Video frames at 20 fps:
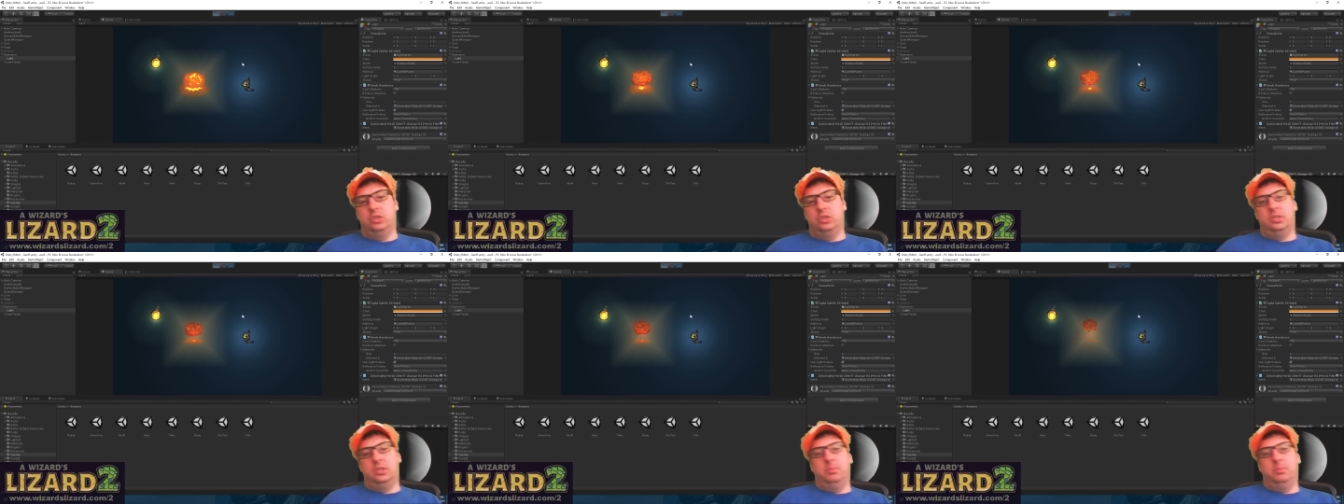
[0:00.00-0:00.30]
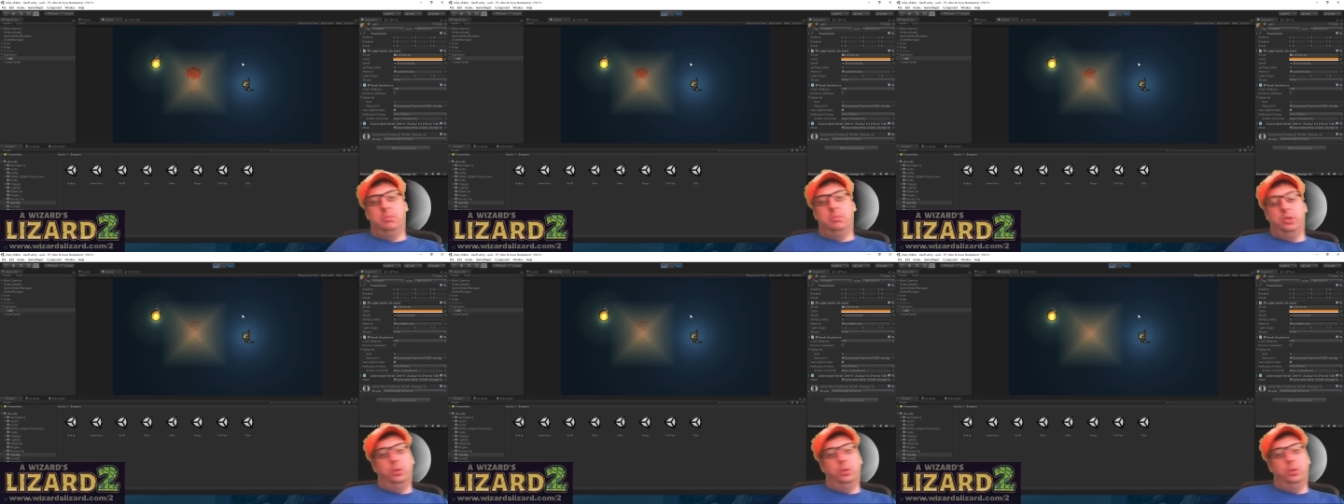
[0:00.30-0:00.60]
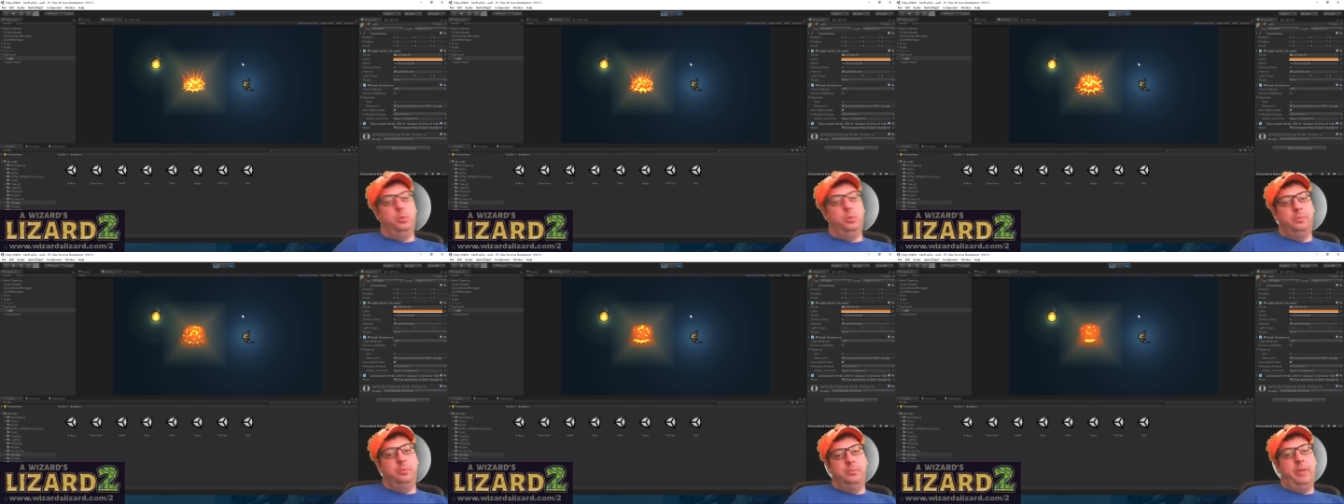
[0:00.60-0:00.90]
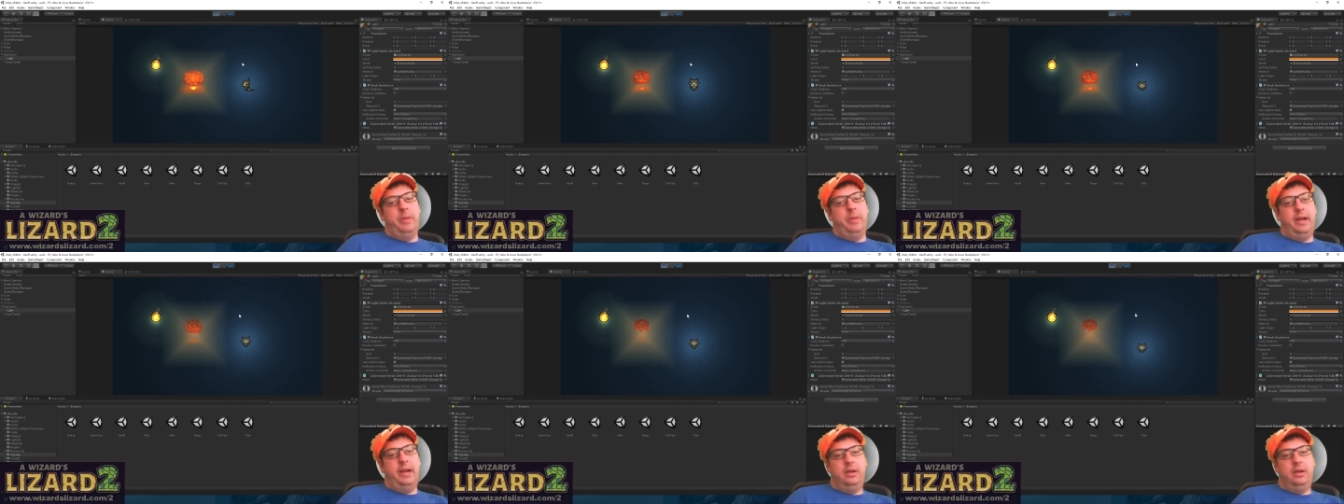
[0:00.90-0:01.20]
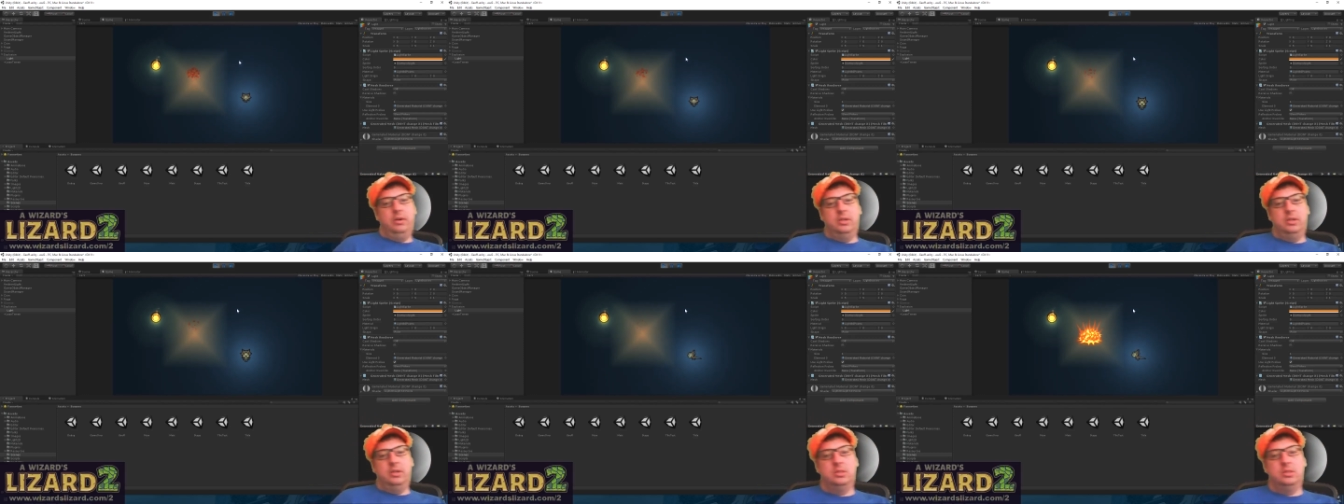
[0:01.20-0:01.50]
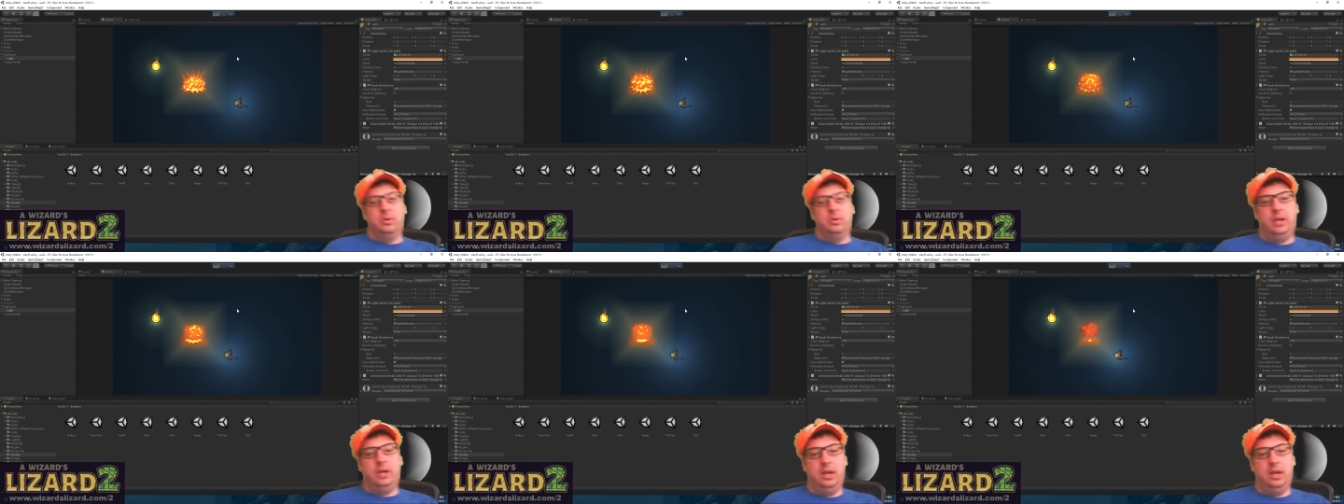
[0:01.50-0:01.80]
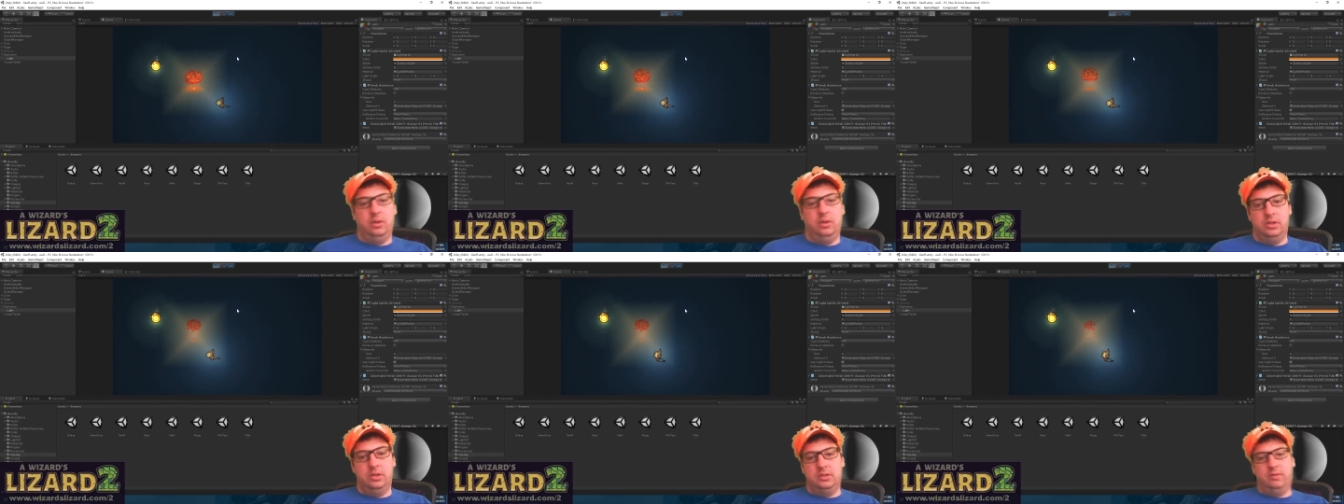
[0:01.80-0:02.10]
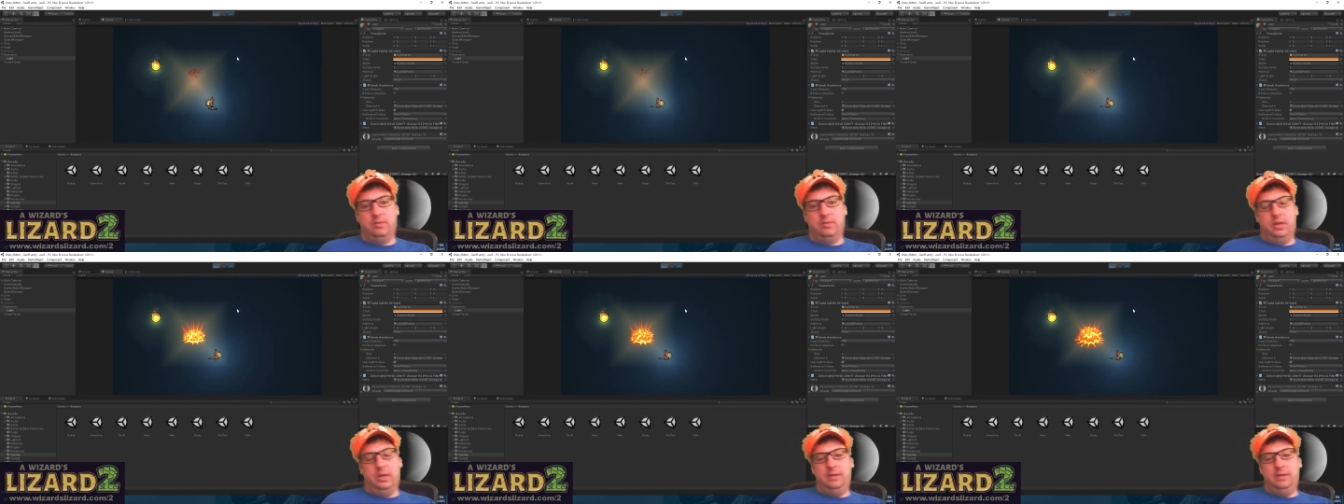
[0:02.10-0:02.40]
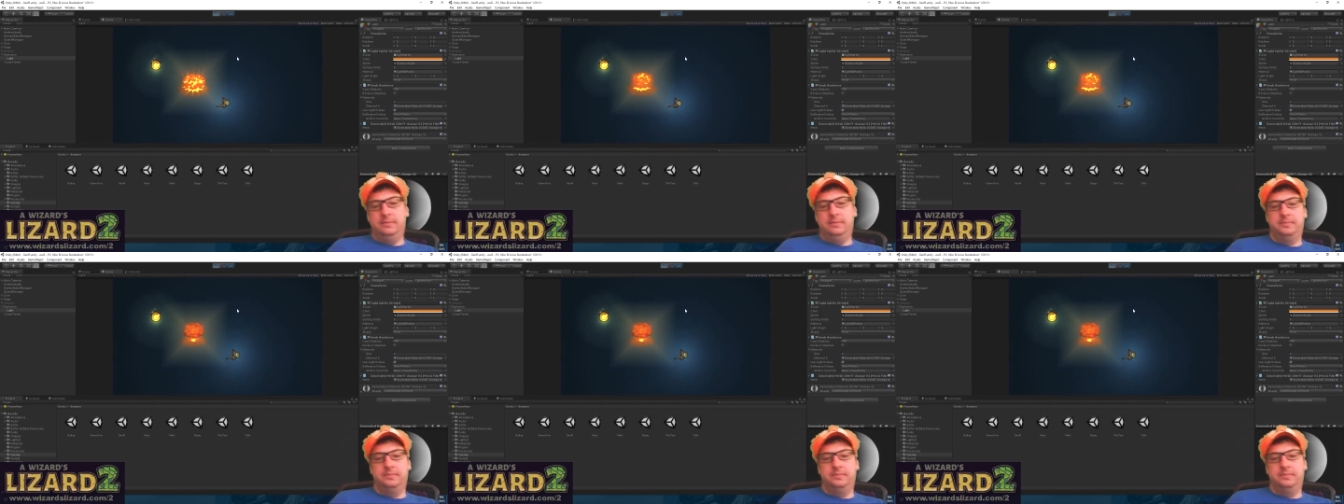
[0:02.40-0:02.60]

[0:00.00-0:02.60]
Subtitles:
a blue background, and so it kind of looks funny.